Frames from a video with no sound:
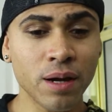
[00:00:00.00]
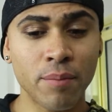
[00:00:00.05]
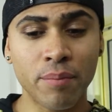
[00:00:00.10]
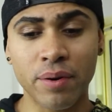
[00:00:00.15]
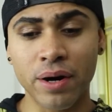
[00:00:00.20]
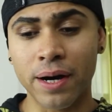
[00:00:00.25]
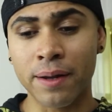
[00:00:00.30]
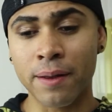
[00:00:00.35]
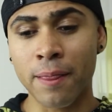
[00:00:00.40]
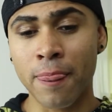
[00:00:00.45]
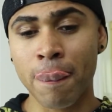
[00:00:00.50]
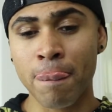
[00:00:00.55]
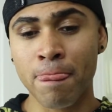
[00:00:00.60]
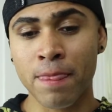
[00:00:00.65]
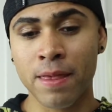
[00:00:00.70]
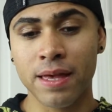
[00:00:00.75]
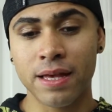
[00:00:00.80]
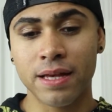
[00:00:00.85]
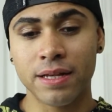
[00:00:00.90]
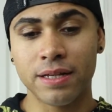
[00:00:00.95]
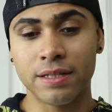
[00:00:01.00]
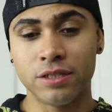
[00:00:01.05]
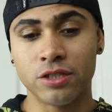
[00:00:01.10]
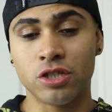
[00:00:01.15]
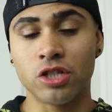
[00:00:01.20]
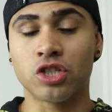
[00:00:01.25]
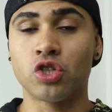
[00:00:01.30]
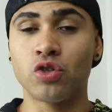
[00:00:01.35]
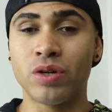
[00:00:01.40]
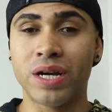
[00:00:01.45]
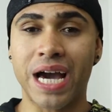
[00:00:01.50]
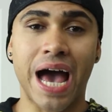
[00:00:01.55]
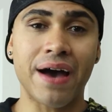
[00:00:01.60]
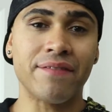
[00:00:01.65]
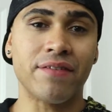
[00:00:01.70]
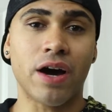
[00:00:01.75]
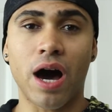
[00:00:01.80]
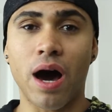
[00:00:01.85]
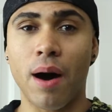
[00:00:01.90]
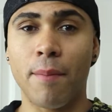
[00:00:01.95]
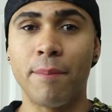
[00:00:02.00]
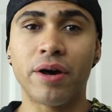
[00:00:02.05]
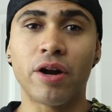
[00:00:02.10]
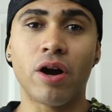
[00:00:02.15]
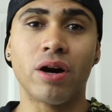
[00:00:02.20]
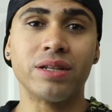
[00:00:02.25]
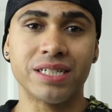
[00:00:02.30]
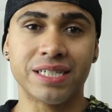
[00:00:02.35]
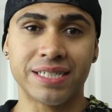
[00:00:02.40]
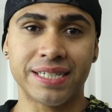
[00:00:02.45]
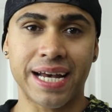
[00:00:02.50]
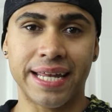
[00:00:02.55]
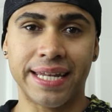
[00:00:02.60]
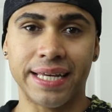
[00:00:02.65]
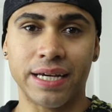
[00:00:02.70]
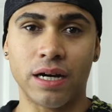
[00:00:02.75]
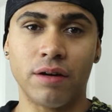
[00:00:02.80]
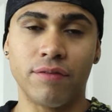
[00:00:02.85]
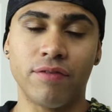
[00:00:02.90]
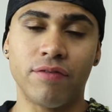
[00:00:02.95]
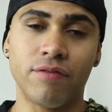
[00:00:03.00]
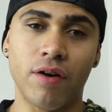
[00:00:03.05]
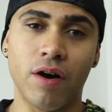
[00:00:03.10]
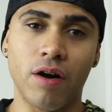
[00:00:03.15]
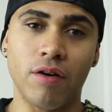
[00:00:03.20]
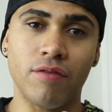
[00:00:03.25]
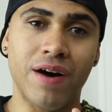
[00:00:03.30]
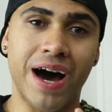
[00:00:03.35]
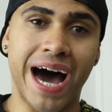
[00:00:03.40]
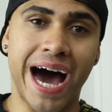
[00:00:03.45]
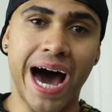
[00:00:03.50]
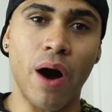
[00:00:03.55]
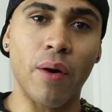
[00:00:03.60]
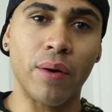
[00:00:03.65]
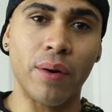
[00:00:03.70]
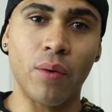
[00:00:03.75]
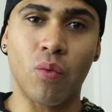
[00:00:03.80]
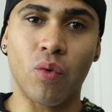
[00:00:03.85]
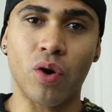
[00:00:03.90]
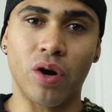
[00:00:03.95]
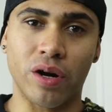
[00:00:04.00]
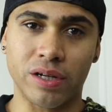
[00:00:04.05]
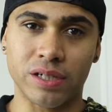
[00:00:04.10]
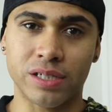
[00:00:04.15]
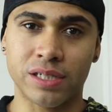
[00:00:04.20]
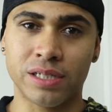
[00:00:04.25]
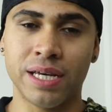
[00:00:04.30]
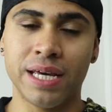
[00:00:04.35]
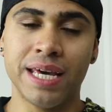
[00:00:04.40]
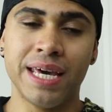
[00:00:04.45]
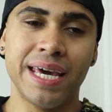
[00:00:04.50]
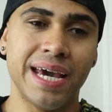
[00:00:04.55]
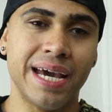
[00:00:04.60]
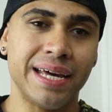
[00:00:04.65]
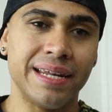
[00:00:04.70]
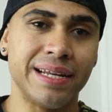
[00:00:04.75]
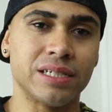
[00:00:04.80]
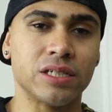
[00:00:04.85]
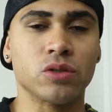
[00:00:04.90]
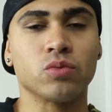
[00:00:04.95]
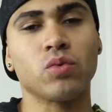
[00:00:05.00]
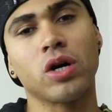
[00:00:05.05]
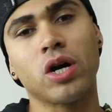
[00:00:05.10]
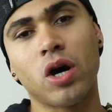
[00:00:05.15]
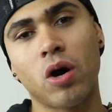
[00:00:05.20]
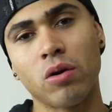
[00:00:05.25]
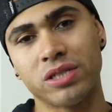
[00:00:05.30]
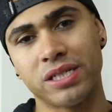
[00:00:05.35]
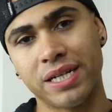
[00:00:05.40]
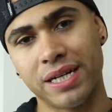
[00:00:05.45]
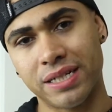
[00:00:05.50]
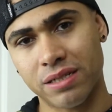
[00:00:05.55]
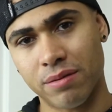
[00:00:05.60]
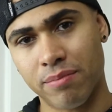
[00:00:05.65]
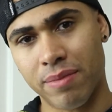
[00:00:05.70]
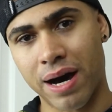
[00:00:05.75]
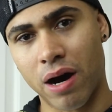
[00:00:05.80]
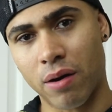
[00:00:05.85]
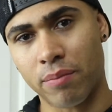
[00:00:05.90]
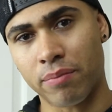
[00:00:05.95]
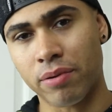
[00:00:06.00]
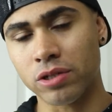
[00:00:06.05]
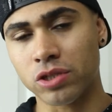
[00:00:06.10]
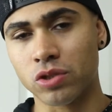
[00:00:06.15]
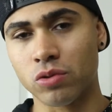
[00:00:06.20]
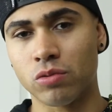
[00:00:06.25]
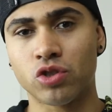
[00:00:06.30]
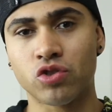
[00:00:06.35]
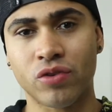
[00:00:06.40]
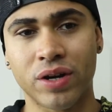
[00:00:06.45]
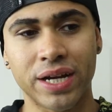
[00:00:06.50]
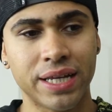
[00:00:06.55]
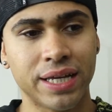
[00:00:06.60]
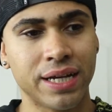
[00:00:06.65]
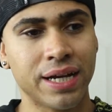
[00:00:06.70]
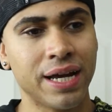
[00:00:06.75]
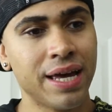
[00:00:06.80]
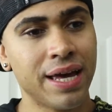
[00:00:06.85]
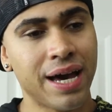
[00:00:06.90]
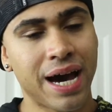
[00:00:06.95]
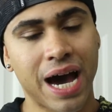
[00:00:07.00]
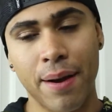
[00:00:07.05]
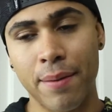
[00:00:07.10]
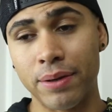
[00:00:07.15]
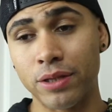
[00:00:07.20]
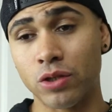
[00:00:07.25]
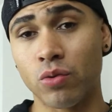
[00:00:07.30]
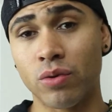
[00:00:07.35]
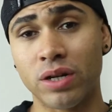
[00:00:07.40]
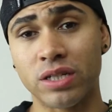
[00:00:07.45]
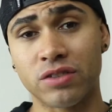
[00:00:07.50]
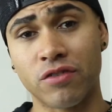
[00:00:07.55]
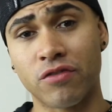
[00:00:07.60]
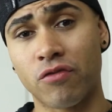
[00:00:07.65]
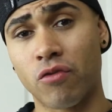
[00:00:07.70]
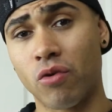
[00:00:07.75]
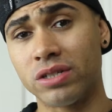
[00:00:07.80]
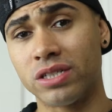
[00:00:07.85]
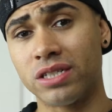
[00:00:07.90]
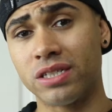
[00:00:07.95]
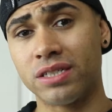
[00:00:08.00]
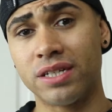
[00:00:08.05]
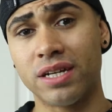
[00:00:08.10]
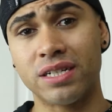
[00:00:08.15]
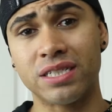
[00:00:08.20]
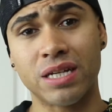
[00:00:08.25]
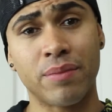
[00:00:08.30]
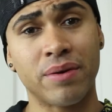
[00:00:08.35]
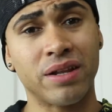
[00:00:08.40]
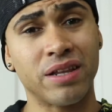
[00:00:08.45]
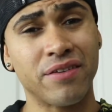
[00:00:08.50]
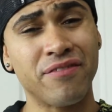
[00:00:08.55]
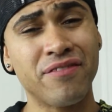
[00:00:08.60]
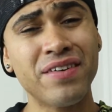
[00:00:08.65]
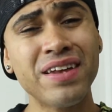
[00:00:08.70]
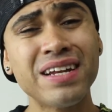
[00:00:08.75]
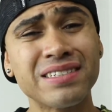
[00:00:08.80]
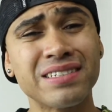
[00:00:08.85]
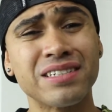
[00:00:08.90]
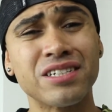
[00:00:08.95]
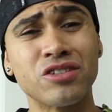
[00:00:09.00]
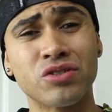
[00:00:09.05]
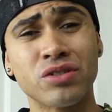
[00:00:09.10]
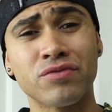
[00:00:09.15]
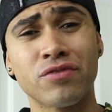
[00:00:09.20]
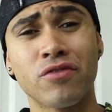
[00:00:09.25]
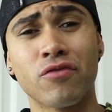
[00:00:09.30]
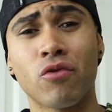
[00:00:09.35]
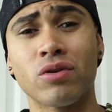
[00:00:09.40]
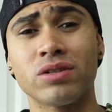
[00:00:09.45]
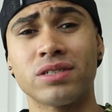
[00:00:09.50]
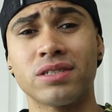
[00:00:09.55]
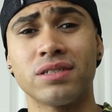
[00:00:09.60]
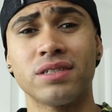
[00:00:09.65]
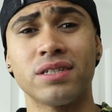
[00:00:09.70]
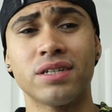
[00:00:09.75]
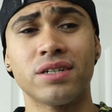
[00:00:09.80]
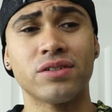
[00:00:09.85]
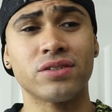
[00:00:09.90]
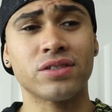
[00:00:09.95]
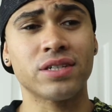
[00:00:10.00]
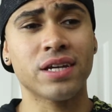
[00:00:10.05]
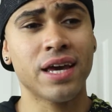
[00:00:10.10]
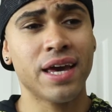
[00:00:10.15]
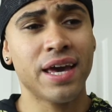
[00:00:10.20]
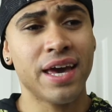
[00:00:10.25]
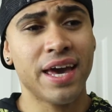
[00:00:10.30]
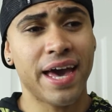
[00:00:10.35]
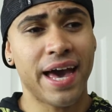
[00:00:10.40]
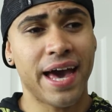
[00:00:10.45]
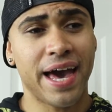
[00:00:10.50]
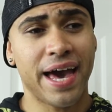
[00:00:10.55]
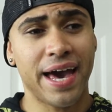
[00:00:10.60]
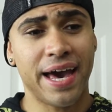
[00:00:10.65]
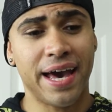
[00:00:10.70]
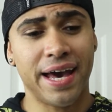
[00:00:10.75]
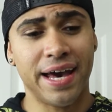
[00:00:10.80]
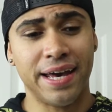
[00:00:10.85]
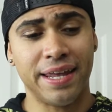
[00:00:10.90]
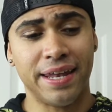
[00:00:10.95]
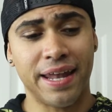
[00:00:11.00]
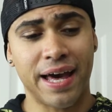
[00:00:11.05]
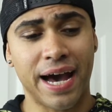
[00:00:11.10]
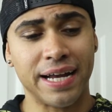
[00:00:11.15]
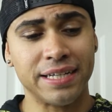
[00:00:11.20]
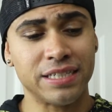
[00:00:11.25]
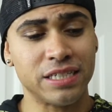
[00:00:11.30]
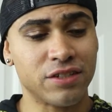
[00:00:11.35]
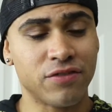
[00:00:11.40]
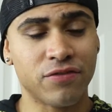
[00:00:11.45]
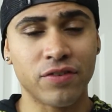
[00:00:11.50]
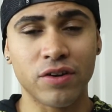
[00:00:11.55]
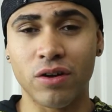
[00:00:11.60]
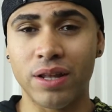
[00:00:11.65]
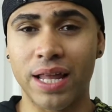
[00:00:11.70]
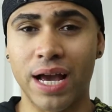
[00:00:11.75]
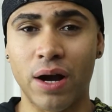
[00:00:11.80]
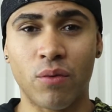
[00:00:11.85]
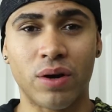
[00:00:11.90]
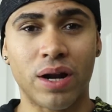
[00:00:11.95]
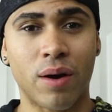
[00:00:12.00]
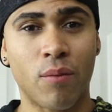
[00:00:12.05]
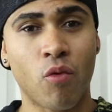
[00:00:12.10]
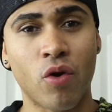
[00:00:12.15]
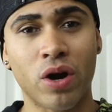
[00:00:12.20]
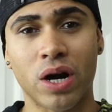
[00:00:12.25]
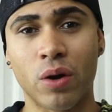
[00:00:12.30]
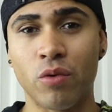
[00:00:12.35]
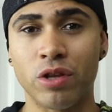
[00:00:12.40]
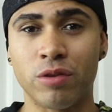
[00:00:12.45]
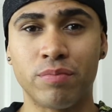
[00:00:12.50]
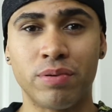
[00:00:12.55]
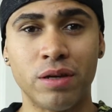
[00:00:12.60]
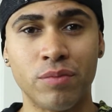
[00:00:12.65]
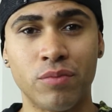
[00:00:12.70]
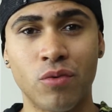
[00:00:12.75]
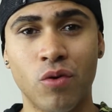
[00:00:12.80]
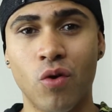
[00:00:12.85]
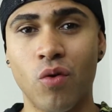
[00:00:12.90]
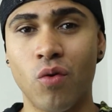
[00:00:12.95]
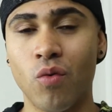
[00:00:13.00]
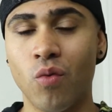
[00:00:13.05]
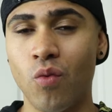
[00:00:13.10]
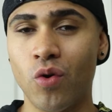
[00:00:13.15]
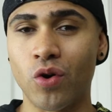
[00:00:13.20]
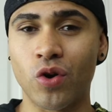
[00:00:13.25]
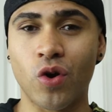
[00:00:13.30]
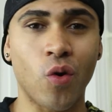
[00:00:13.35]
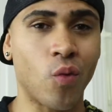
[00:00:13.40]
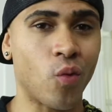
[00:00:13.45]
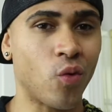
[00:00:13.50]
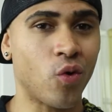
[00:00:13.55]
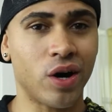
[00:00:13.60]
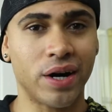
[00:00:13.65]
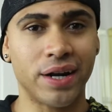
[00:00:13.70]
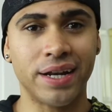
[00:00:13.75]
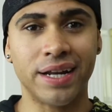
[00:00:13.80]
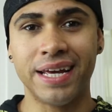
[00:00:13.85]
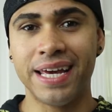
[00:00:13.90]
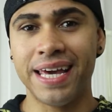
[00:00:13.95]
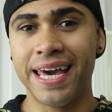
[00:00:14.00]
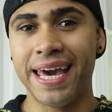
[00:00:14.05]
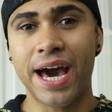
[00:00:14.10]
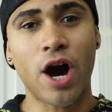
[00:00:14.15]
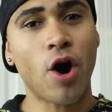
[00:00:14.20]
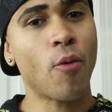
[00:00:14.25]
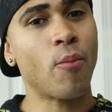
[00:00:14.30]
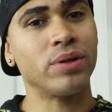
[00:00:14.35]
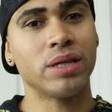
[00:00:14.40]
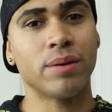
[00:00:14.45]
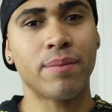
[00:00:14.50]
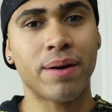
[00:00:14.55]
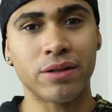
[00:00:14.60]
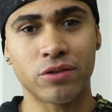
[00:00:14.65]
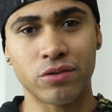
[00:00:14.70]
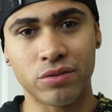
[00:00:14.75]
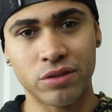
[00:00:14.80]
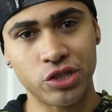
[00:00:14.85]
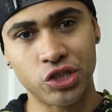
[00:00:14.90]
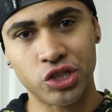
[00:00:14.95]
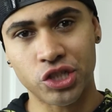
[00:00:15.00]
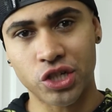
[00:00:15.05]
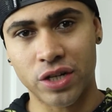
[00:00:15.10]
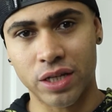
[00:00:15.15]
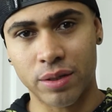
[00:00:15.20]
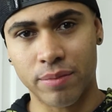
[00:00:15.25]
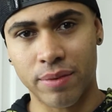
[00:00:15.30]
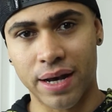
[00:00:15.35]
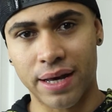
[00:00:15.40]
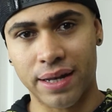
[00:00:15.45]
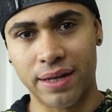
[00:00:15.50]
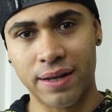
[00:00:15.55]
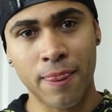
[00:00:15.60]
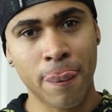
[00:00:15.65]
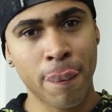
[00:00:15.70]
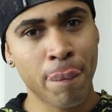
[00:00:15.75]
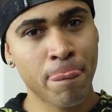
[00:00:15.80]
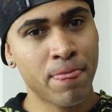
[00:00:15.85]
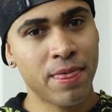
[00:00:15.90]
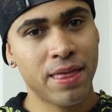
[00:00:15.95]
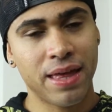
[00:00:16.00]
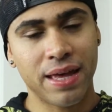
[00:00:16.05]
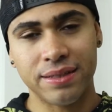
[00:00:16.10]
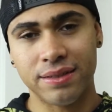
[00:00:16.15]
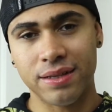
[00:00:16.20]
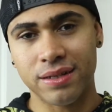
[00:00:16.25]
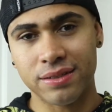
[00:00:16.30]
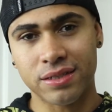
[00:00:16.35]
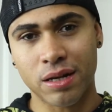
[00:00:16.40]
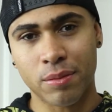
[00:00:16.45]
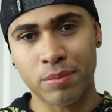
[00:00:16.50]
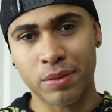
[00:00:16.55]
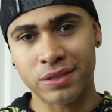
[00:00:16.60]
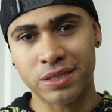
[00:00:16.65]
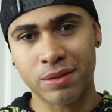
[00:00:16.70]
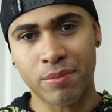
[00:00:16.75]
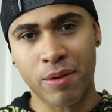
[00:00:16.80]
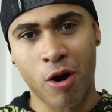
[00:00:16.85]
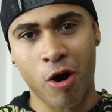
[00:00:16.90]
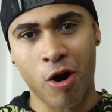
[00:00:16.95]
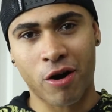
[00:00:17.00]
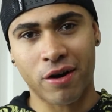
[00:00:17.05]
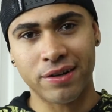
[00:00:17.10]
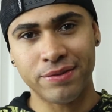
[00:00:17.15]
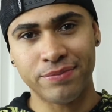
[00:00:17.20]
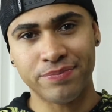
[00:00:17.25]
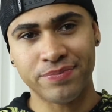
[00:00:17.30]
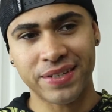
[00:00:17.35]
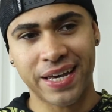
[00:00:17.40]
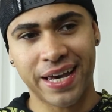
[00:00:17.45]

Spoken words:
But just so you can have a better understanding of how it works. And this is what coaching is about, personal training. I've been doing this for 14 years. I've been in the fitness industry for 14 years. And I just feel like when I'm working with people one-on-one, helping them out through this journey, man, it does something to my heart.